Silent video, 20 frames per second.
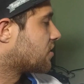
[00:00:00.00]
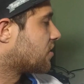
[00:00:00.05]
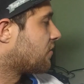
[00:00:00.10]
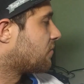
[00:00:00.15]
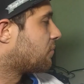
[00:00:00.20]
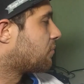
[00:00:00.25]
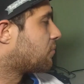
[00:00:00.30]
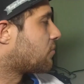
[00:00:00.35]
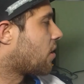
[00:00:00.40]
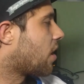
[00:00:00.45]
I
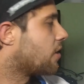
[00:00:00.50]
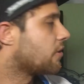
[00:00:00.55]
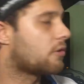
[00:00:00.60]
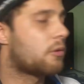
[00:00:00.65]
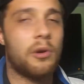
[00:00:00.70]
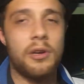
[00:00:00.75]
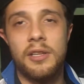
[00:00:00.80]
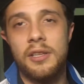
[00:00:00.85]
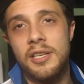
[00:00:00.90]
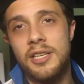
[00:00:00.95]

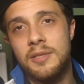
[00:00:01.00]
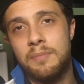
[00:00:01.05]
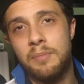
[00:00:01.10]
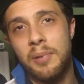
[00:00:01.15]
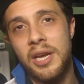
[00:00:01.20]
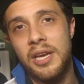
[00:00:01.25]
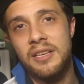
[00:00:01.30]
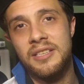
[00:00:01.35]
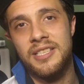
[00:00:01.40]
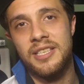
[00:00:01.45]
broke one of these
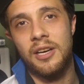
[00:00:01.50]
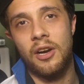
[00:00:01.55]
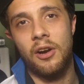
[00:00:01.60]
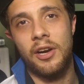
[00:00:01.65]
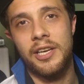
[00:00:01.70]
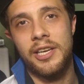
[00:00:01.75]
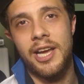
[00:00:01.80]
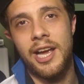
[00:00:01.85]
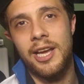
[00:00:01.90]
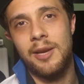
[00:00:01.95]

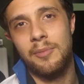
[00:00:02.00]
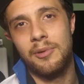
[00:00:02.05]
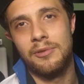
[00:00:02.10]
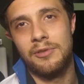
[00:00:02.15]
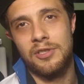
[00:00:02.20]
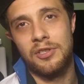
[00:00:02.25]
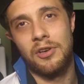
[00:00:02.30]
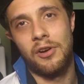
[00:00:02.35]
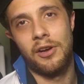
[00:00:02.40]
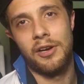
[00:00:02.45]
PCI
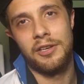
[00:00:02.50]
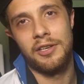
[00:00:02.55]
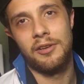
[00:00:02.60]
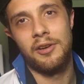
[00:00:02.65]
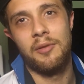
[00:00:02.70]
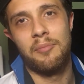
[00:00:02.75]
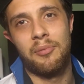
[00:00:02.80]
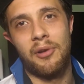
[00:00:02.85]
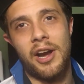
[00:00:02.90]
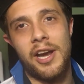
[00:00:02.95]
cables trying to
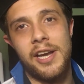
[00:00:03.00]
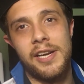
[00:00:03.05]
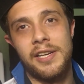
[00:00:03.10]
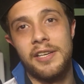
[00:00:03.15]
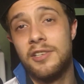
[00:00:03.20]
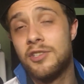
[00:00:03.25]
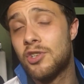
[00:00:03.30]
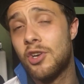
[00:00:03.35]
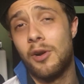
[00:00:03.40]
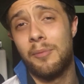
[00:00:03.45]
do a
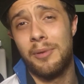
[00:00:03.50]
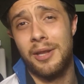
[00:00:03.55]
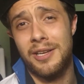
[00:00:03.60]
braiding job.